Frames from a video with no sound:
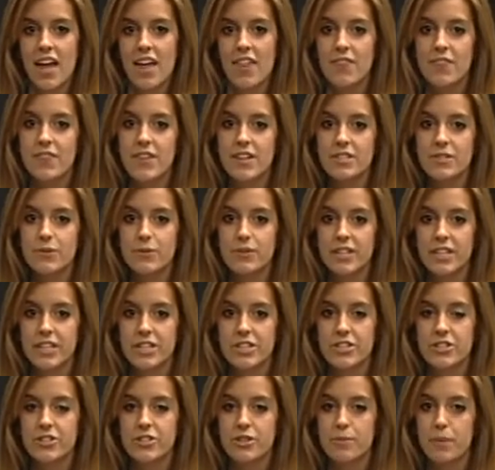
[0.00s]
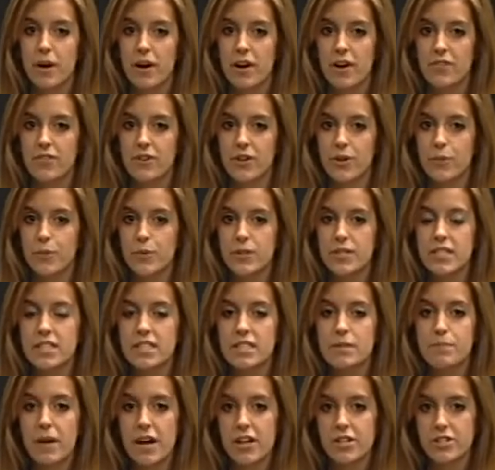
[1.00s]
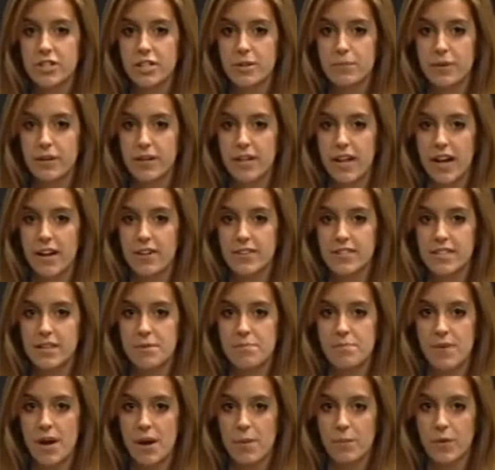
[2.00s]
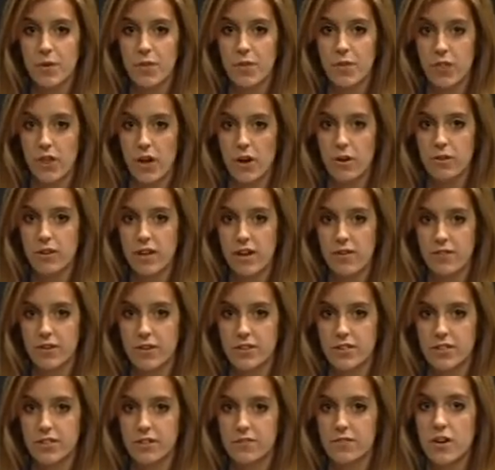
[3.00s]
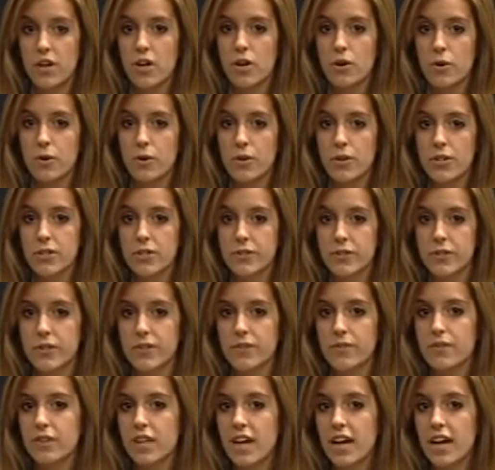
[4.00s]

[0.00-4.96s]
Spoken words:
This relationship, however, was especially pronounced in men with low levels of cortisol,